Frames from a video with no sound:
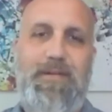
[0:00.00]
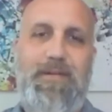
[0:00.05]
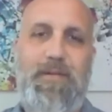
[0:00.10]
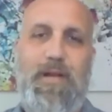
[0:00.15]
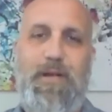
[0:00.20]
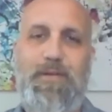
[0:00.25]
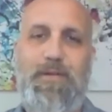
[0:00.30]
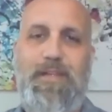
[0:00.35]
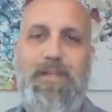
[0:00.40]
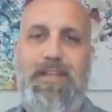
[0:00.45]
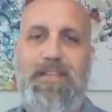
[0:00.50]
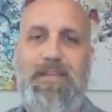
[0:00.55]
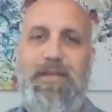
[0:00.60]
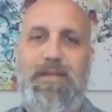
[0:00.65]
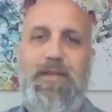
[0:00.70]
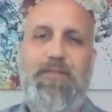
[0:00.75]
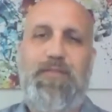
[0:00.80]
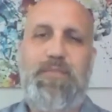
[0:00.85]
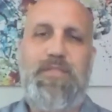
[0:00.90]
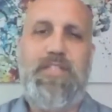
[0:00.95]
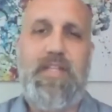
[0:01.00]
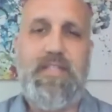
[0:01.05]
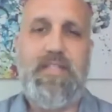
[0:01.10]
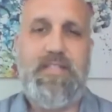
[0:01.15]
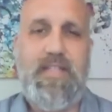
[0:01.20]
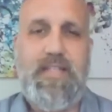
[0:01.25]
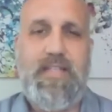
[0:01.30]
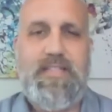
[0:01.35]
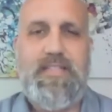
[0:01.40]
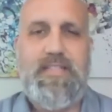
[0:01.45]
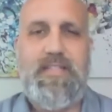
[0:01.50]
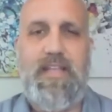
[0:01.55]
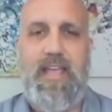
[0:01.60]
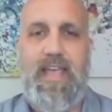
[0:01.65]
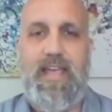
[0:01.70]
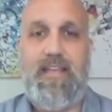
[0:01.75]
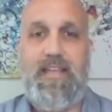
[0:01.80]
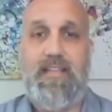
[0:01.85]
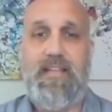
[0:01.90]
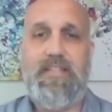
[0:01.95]
Greg Hotaling here from CSS,
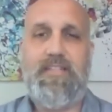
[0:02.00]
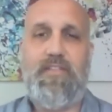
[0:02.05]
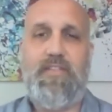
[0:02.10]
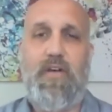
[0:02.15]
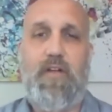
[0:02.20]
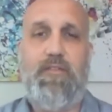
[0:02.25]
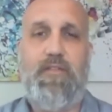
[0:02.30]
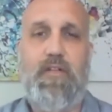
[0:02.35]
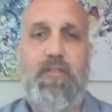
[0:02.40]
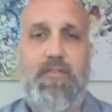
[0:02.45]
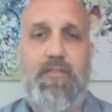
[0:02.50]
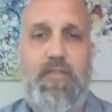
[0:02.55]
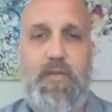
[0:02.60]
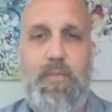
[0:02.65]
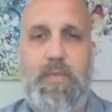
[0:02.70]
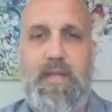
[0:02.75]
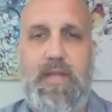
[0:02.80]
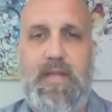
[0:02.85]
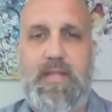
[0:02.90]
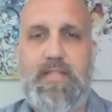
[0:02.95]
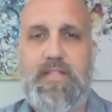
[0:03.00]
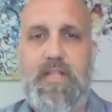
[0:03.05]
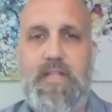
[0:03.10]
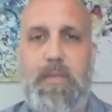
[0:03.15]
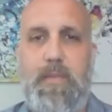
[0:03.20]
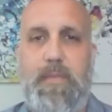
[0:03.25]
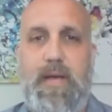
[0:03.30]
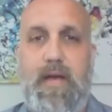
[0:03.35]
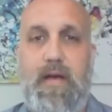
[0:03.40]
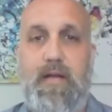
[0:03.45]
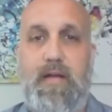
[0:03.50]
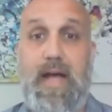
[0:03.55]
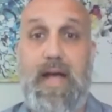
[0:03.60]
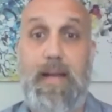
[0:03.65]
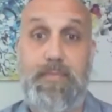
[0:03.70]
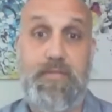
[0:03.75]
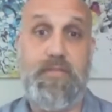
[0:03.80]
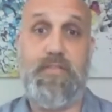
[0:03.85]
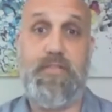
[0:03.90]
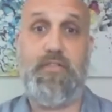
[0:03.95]
and let's talk for a few minutes about
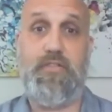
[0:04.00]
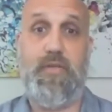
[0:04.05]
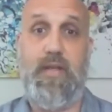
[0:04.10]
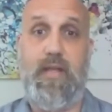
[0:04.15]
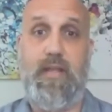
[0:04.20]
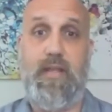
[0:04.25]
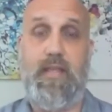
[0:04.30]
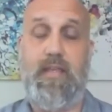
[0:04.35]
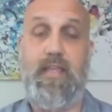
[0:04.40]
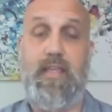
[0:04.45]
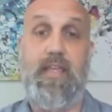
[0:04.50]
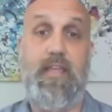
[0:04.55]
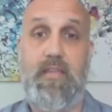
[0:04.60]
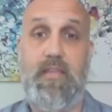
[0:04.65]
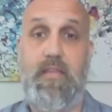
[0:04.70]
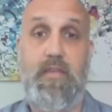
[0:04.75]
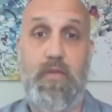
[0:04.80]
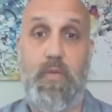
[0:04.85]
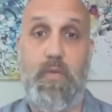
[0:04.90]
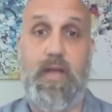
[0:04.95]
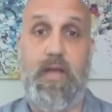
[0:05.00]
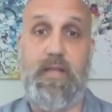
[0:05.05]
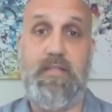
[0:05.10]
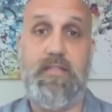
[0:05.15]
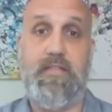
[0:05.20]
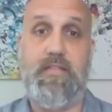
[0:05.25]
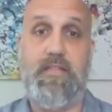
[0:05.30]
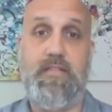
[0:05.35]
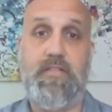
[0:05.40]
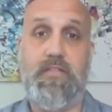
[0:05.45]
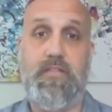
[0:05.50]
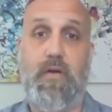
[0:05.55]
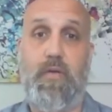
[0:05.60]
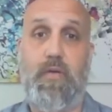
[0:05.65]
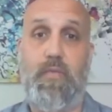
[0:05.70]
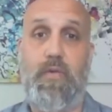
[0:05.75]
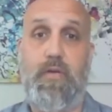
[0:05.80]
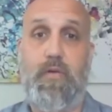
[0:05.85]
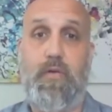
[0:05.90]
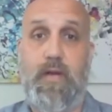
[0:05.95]
options trading in the U.S. So
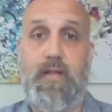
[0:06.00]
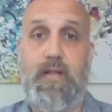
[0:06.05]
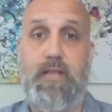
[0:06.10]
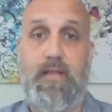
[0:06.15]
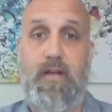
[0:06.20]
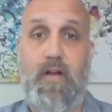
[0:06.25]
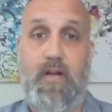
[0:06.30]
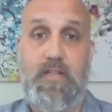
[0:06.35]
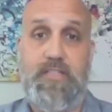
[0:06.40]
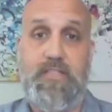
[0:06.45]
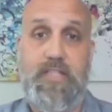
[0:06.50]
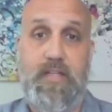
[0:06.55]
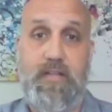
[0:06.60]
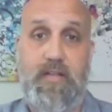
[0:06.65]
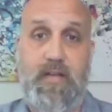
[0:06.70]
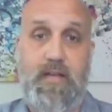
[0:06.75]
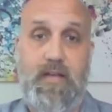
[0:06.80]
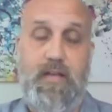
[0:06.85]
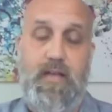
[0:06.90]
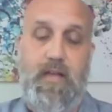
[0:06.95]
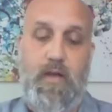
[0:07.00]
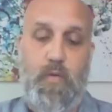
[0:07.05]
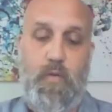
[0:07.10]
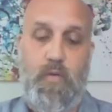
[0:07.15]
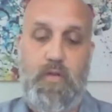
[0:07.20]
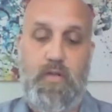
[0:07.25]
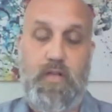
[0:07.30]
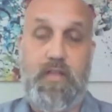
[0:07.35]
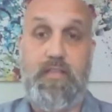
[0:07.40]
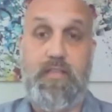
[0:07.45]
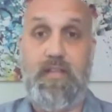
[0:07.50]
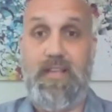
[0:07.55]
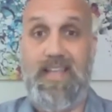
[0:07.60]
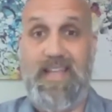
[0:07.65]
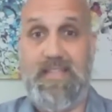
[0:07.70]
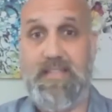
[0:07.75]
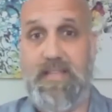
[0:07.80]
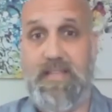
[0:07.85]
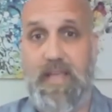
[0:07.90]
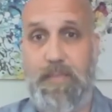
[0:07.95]
real quickly, our agenda. We'll look at the
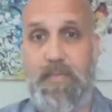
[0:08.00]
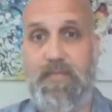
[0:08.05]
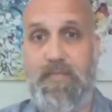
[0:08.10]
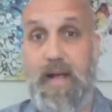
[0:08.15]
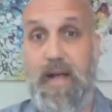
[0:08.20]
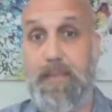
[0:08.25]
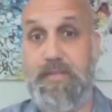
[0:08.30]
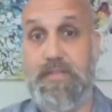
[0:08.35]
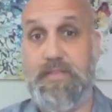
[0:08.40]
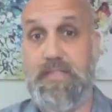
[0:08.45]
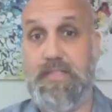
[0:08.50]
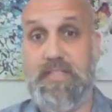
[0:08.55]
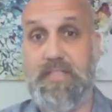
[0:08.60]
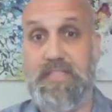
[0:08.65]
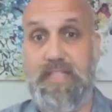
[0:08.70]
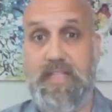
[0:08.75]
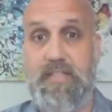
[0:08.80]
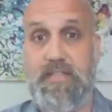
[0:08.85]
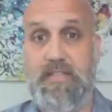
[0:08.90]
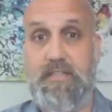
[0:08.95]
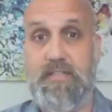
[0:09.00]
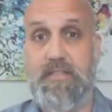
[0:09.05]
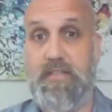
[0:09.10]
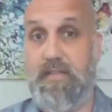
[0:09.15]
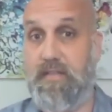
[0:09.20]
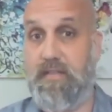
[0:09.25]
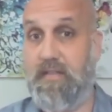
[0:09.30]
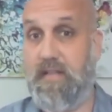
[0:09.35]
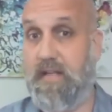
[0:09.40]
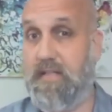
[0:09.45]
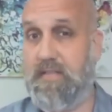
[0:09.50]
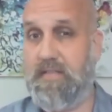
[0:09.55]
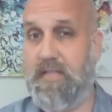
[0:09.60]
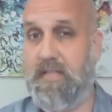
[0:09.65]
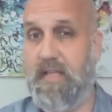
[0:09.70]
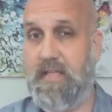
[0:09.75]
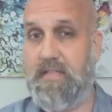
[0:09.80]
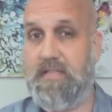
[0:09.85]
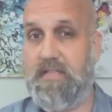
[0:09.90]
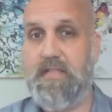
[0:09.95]
landscape of options exchanges in the United
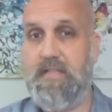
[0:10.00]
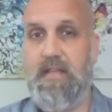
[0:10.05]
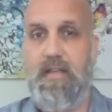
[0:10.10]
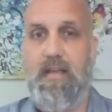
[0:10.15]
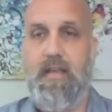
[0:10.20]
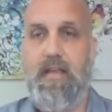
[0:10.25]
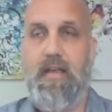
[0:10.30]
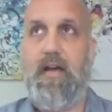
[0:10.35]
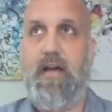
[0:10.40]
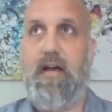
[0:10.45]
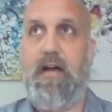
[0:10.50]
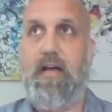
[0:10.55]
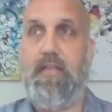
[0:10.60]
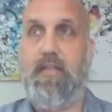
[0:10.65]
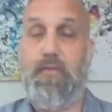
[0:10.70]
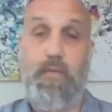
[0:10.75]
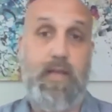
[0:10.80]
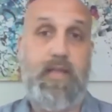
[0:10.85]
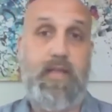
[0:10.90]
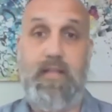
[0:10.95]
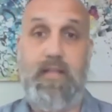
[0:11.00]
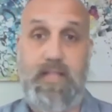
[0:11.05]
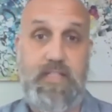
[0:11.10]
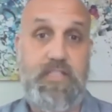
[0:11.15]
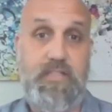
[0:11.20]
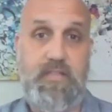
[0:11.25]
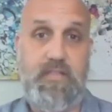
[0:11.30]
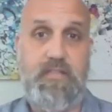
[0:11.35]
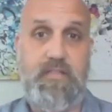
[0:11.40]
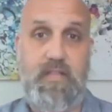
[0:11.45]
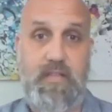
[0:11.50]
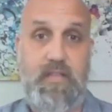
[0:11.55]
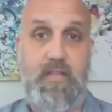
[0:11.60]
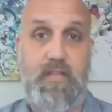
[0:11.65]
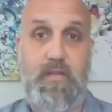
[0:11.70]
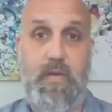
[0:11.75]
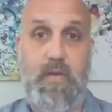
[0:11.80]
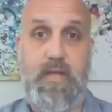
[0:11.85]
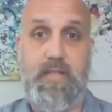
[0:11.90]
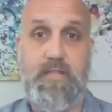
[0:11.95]
States, the regulations in the
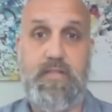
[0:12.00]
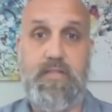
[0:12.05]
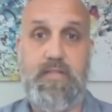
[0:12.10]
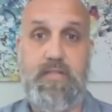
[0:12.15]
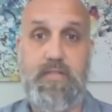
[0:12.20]
U.S.